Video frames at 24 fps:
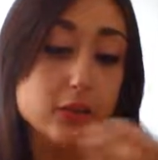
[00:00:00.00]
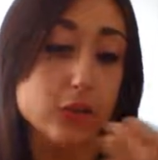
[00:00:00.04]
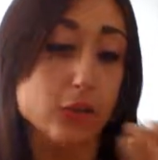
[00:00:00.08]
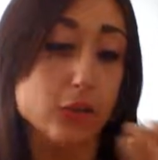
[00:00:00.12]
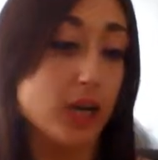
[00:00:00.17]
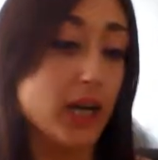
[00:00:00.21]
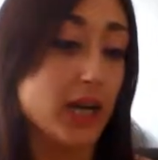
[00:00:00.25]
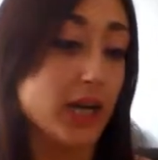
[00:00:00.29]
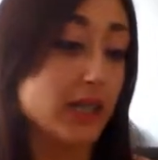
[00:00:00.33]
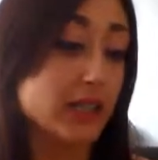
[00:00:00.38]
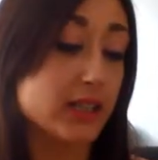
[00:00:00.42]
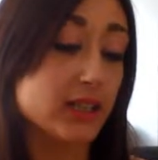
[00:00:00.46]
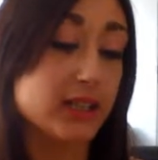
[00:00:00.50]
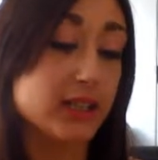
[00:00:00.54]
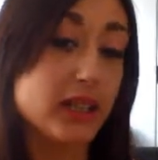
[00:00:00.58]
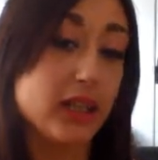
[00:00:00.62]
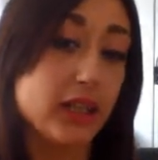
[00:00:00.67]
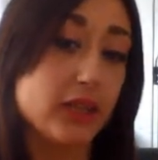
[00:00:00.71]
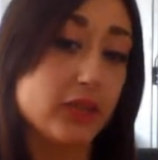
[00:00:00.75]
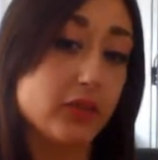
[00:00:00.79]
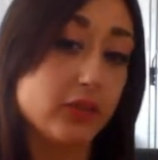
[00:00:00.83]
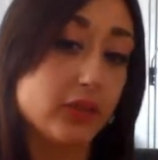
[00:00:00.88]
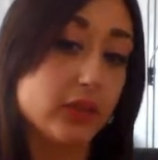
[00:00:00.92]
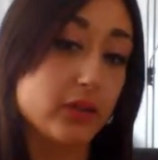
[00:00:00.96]
one
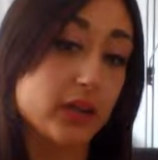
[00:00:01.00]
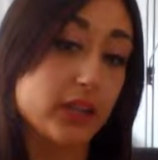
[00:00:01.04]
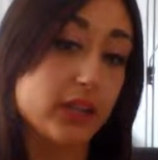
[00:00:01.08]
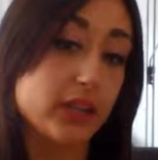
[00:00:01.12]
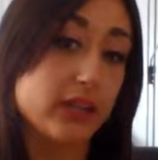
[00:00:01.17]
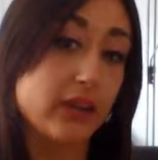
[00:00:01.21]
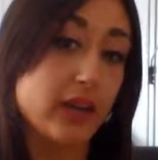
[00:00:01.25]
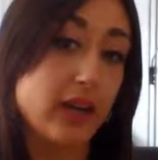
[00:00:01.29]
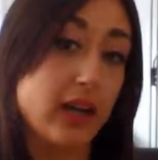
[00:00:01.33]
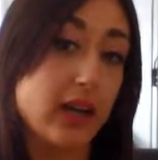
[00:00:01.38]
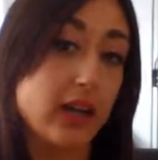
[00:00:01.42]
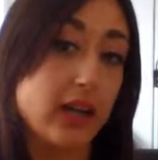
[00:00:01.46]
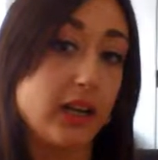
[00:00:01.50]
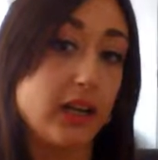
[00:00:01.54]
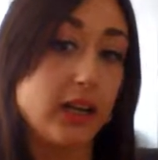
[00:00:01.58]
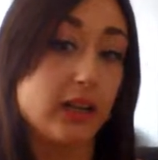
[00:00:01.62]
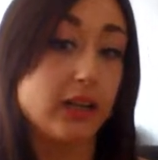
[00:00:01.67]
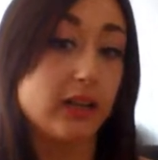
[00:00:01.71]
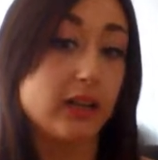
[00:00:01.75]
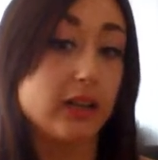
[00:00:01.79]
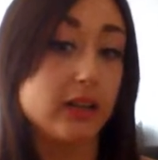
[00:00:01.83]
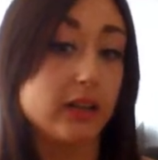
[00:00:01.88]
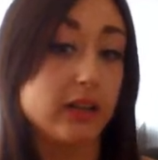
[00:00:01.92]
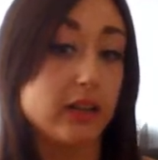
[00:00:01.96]
tense from the
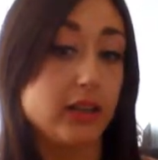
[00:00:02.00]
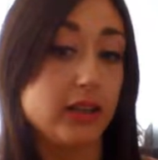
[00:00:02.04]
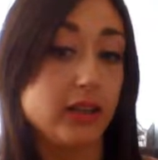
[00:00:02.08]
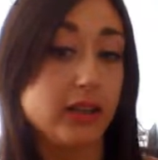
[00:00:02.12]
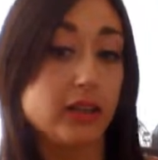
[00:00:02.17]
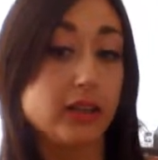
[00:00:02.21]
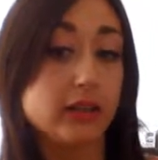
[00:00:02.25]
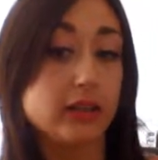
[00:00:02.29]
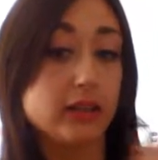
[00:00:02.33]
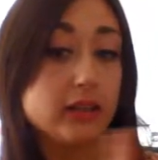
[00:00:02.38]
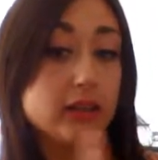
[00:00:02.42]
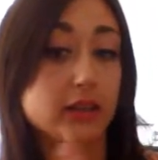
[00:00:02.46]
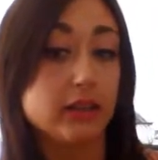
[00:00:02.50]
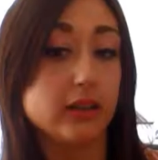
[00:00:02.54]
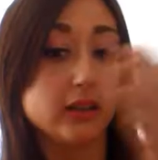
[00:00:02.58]
Italian in